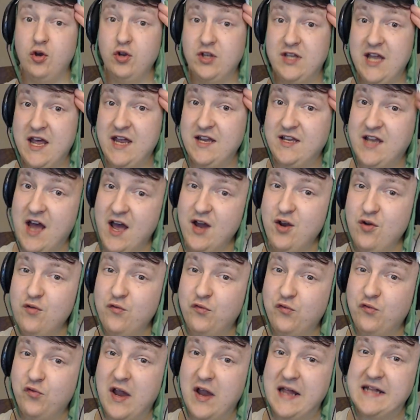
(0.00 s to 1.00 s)
Good day dino
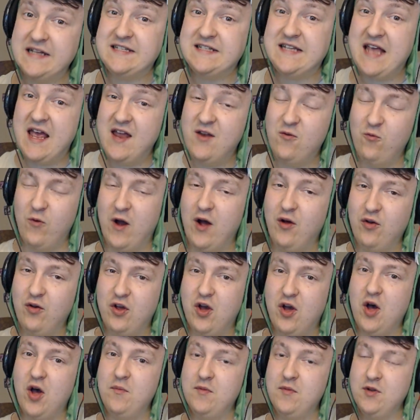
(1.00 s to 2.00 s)
friends and
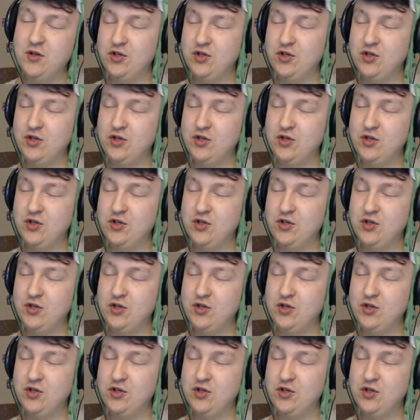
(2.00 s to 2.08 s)
welcome